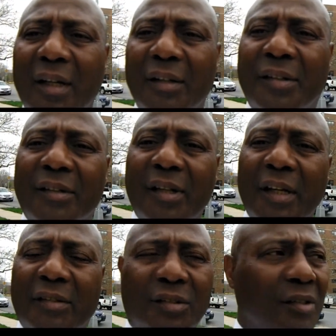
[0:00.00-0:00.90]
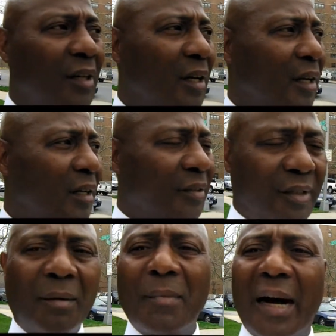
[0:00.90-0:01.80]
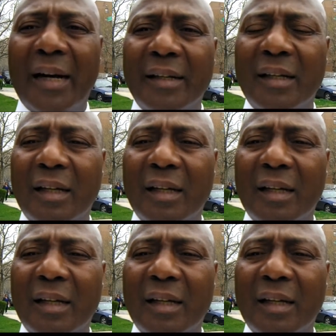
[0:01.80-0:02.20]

It's to teach somebody